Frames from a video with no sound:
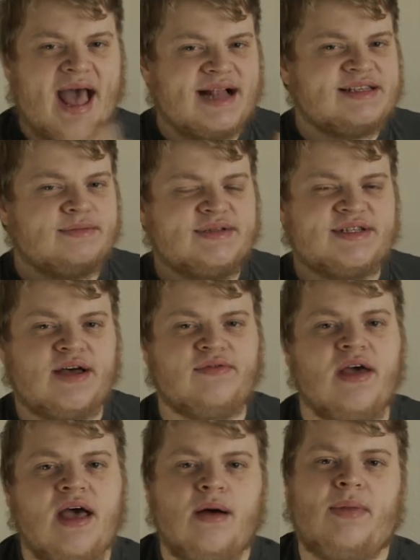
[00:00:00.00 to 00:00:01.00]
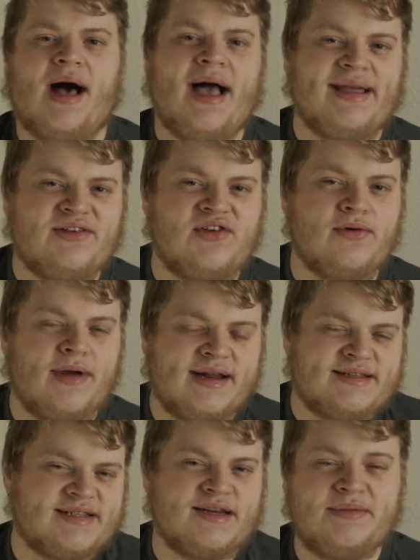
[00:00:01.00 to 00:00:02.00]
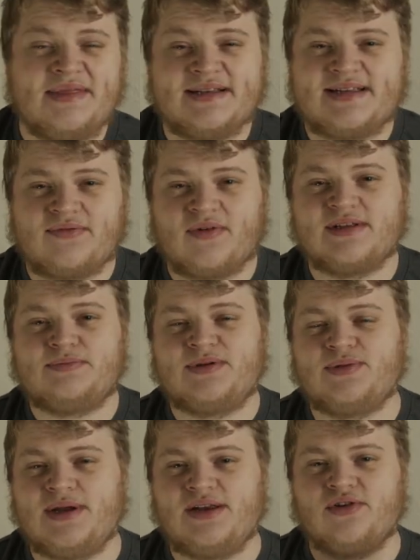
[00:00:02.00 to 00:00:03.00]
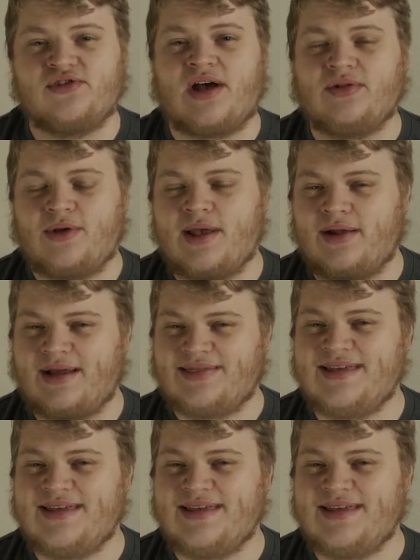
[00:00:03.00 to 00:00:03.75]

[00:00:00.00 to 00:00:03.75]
add some stuff behind you, and it's gonna be the difference between your shot looking like